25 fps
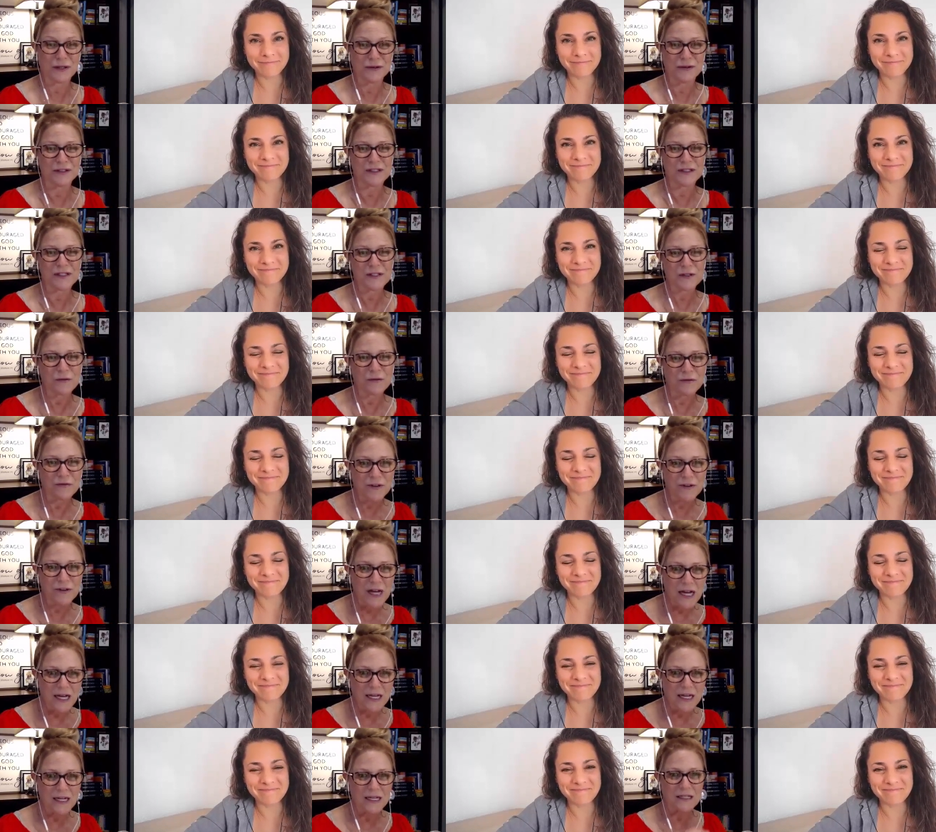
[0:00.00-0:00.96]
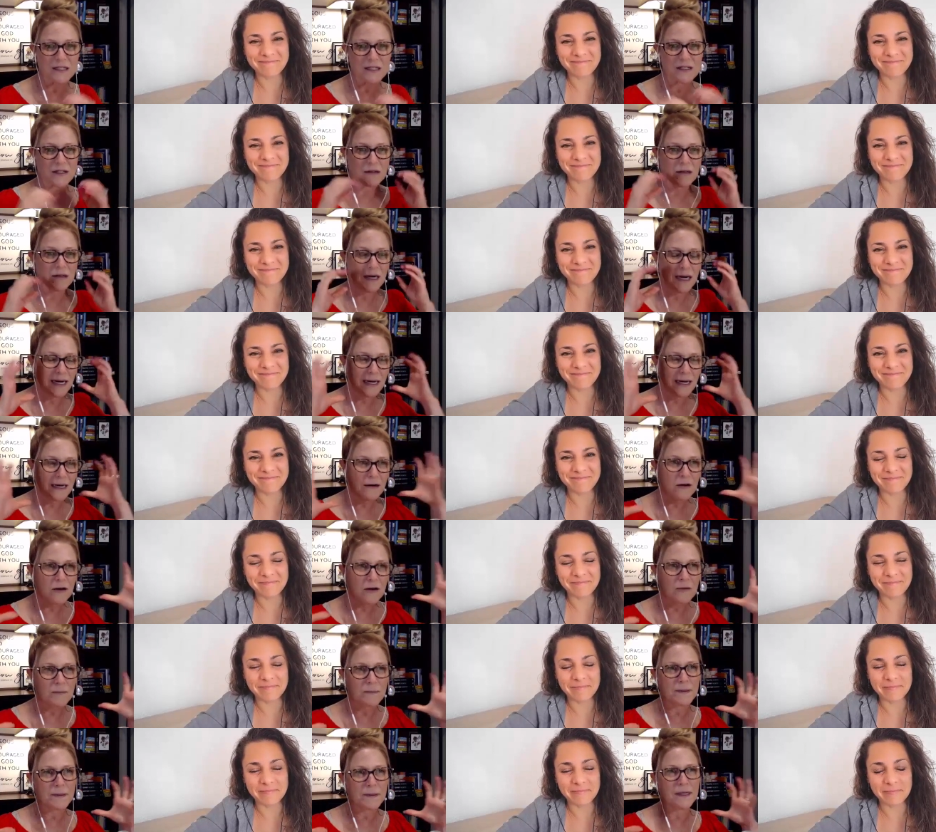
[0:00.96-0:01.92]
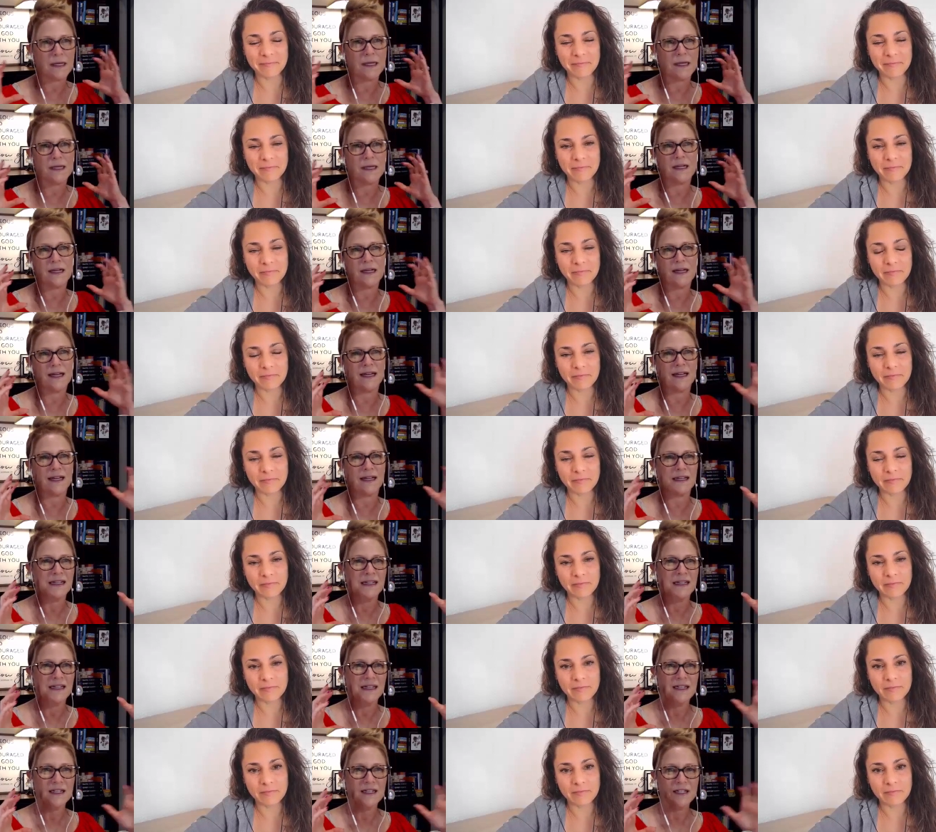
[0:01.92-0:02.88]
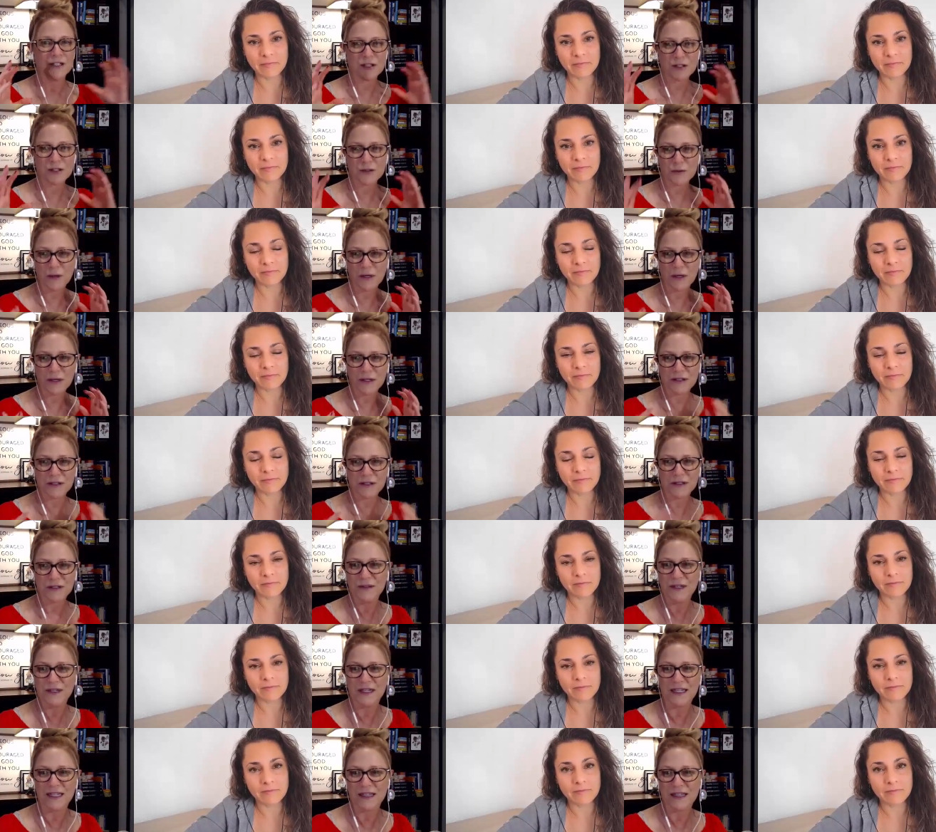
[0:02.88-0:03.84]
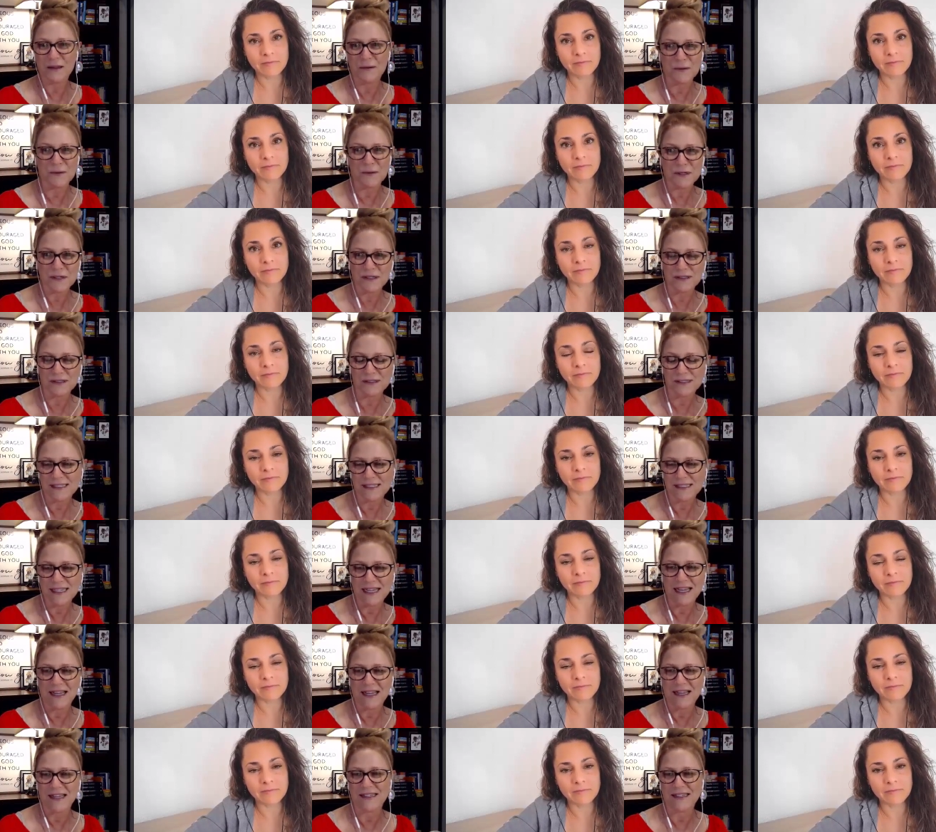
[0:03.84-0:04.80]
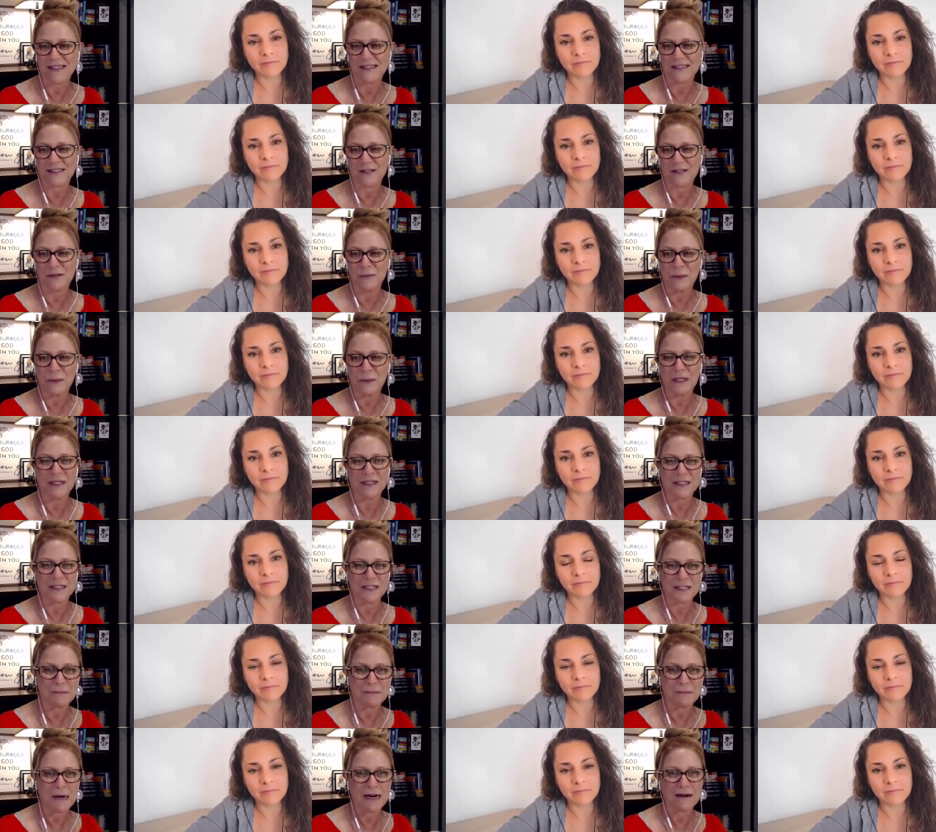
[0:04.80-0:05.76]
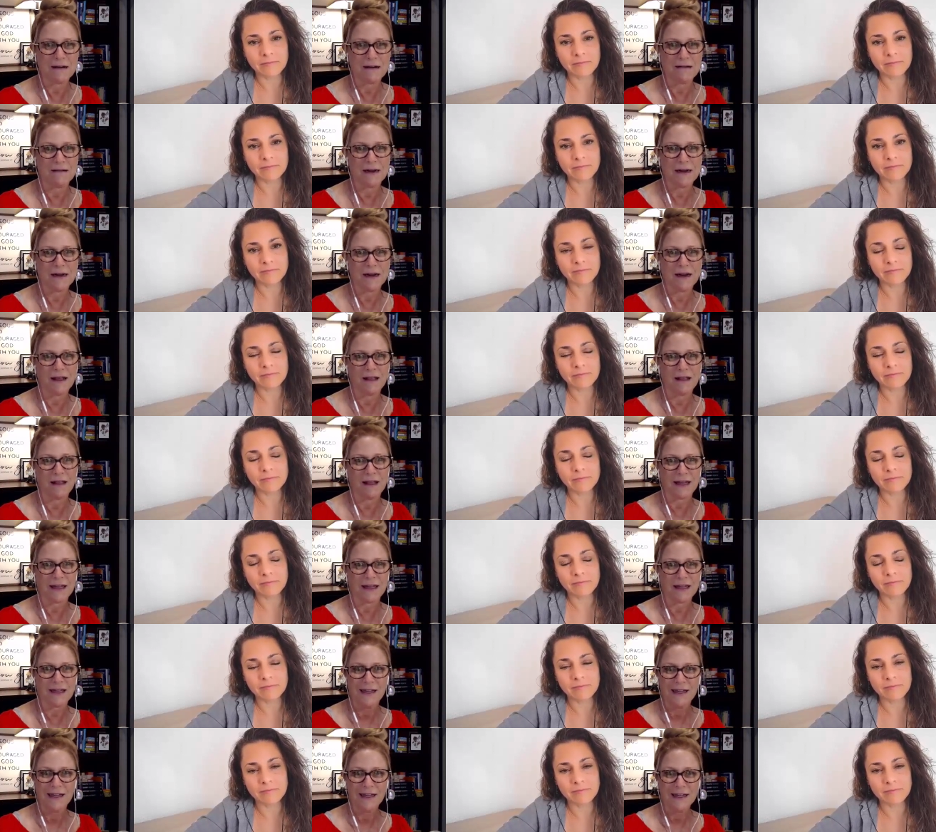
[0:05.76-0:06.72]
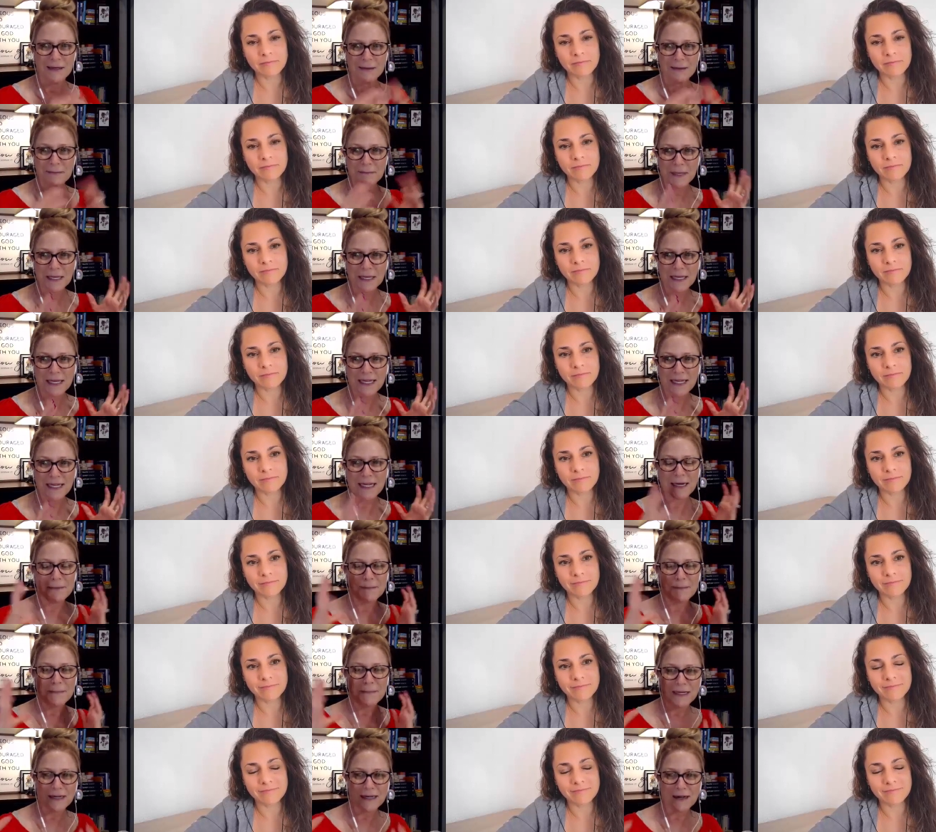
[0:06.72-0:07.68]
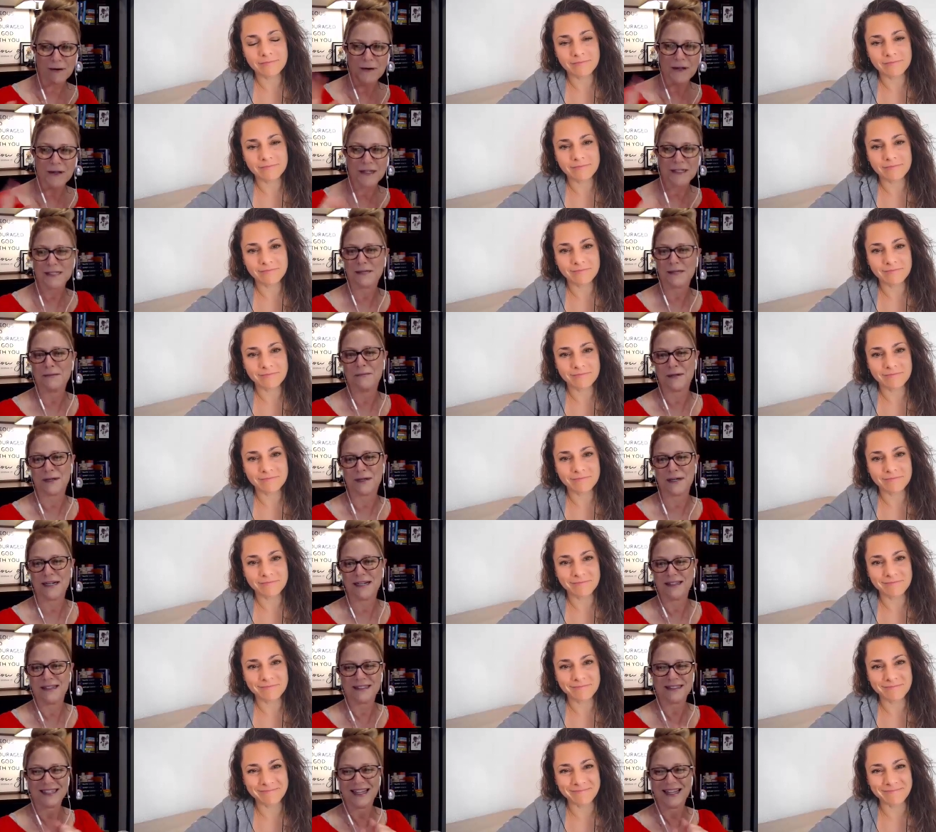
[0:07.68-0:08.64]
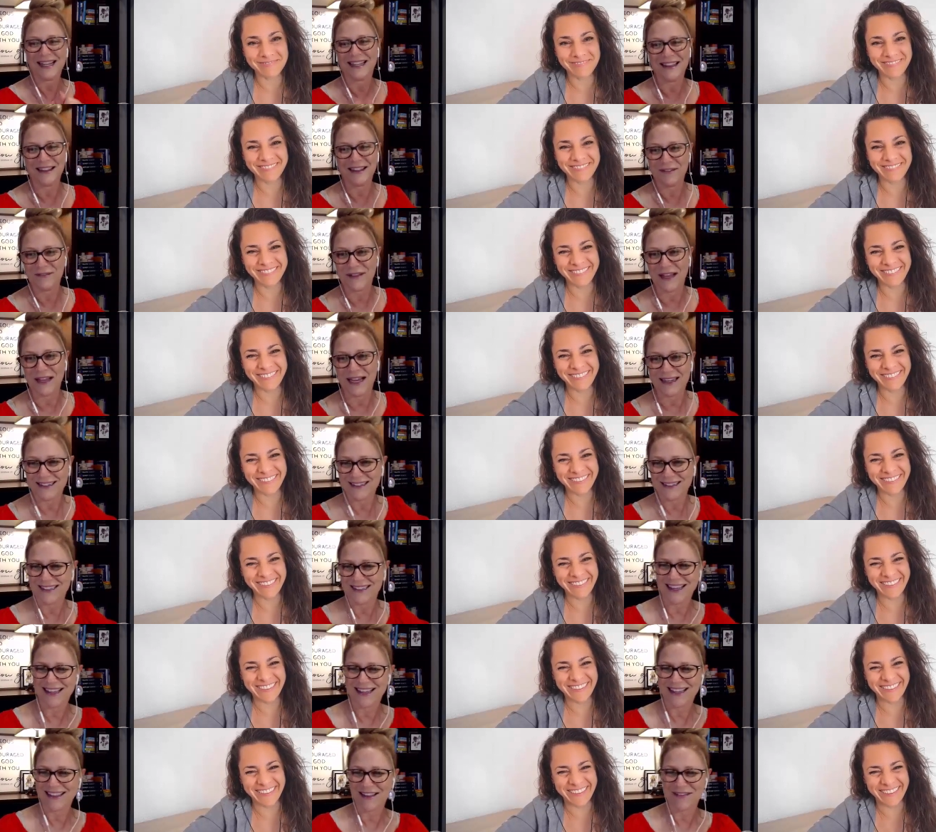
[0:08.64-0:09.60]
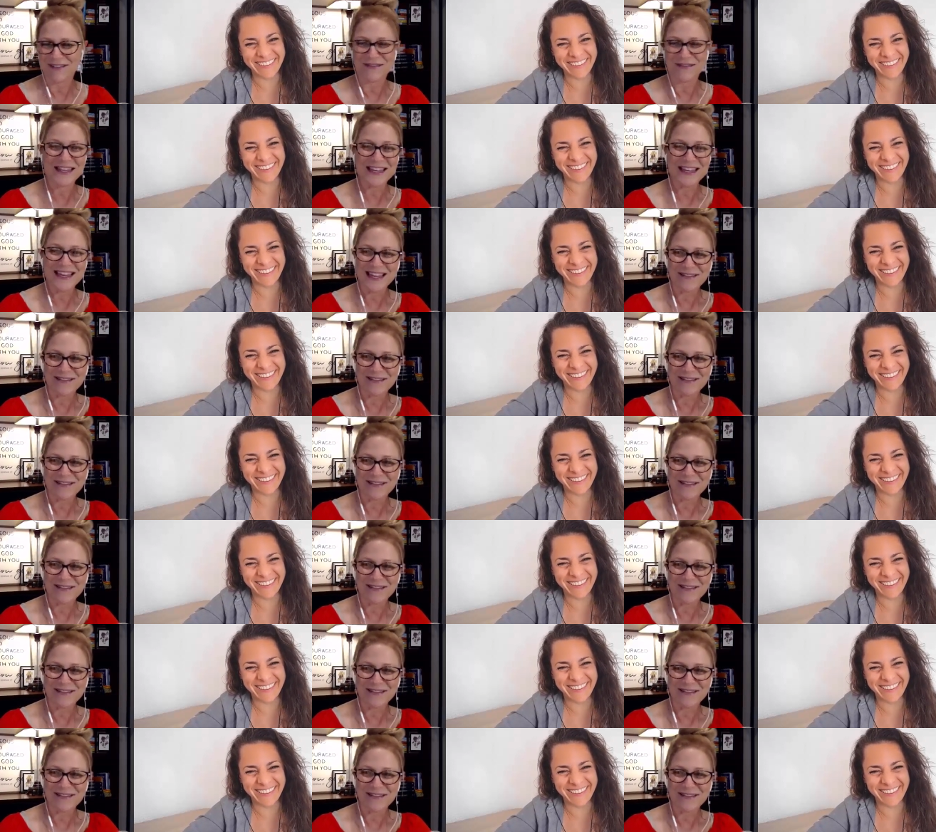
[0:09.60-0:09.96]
Speaker 1: It's so fun and so eye-opening, and just what you're doing in the world today is super inspiring. Like picking up and going somewhere else. I love that. I love the